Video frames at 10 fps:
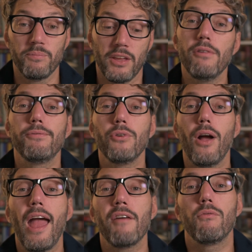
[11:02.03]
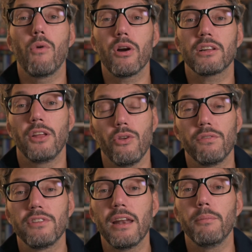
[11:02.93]
If you have work that
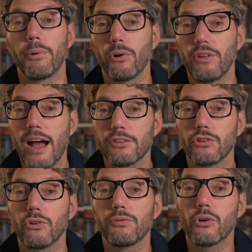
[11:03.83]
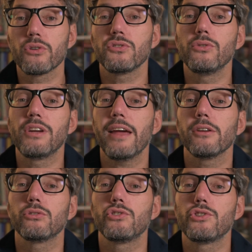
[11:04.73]
you've done in production, of course you
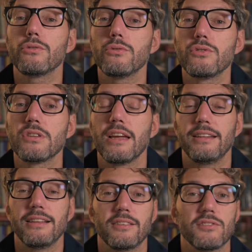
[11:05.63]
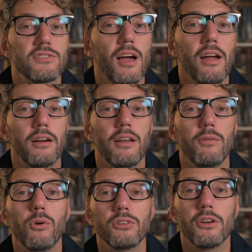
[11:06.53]
cannot choose necessarily
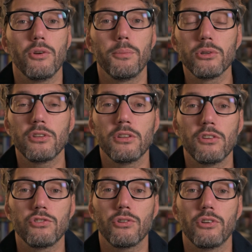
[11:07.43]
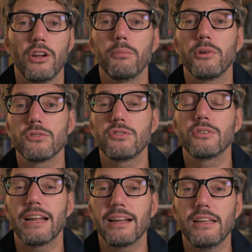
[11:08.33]
what are you putting in this showreel, because you're
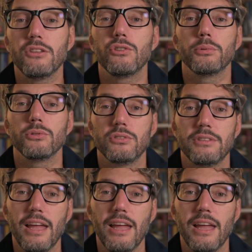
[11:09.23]
gonna need to put